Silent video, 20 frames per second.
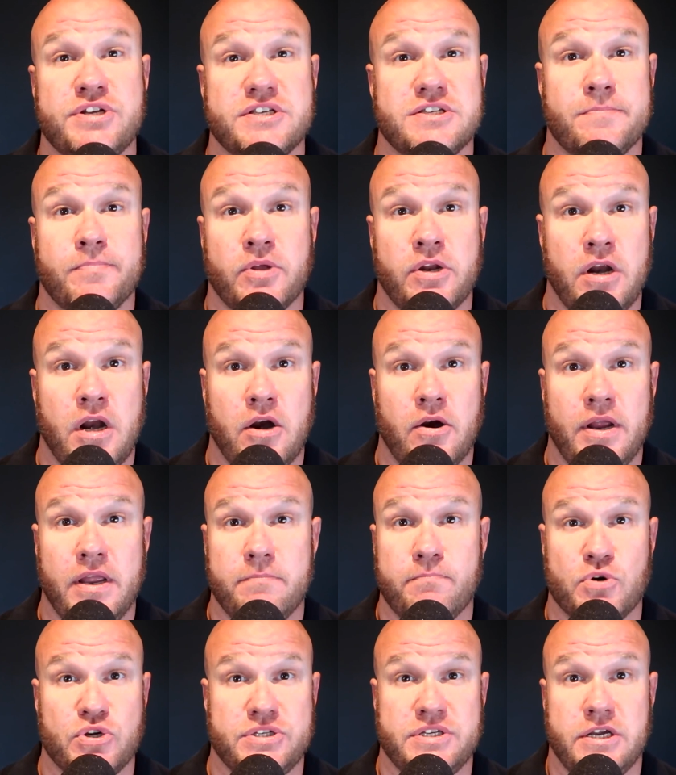
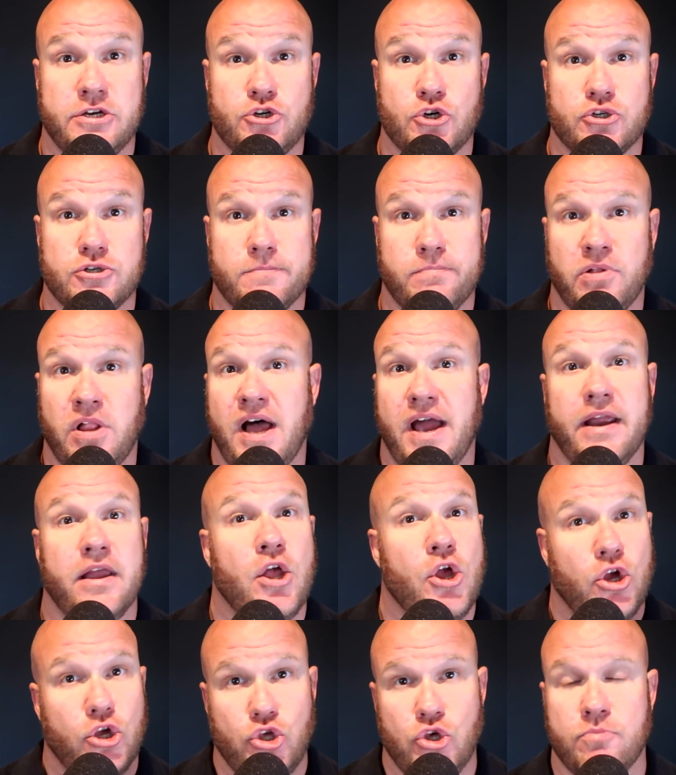disciplinary procedures apply.
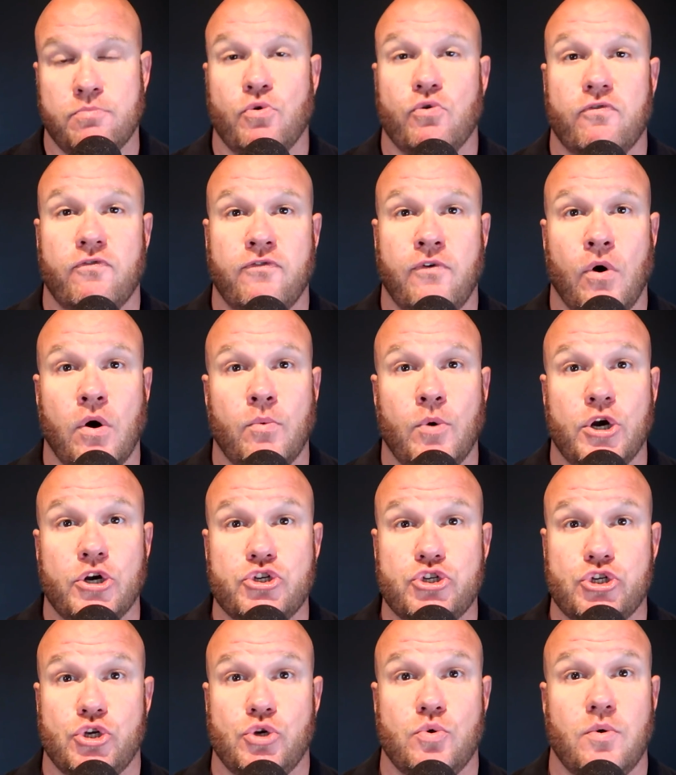You move
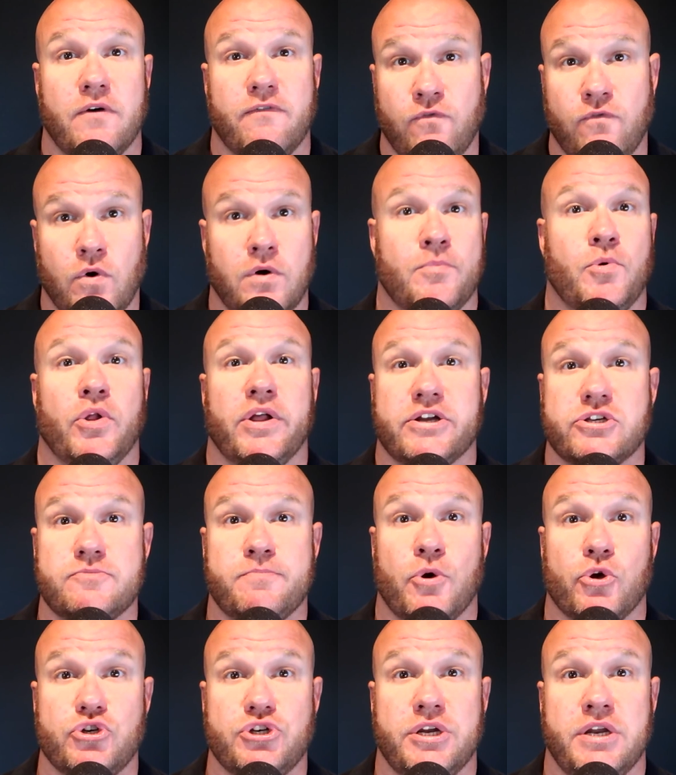forward to a formal
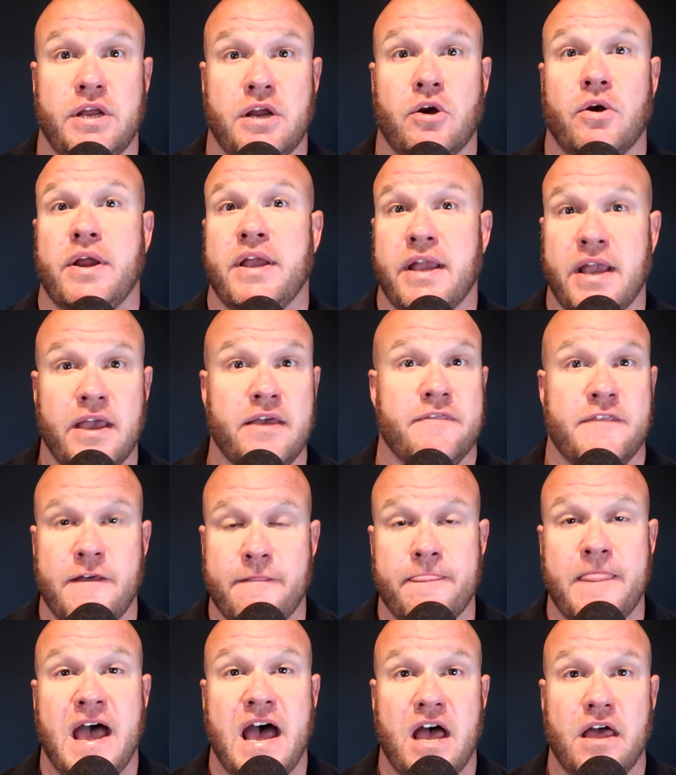expulsion hearing, and
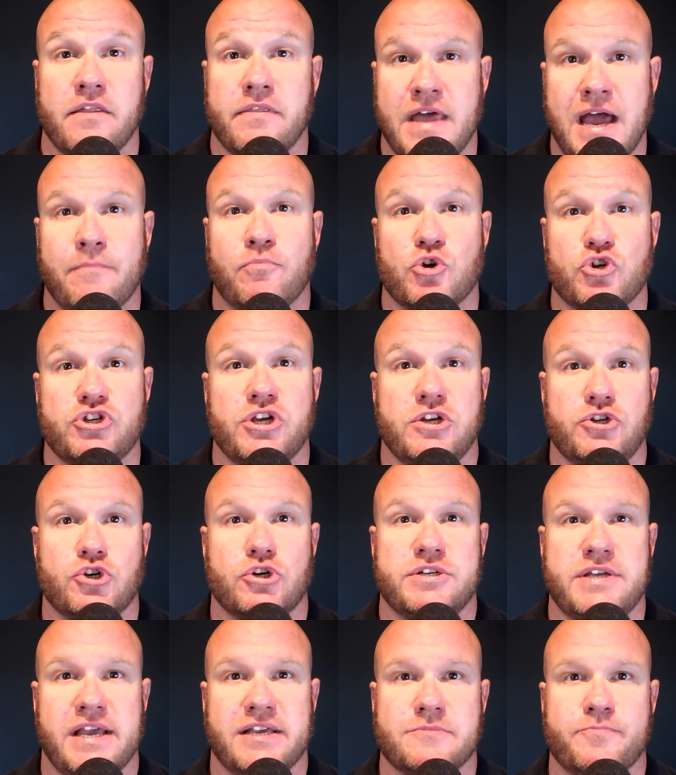then that
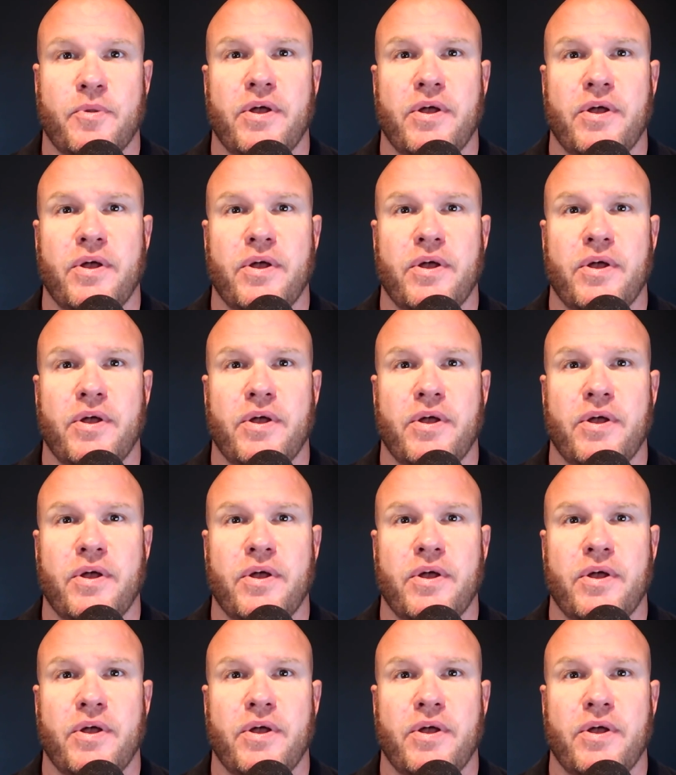procedure takes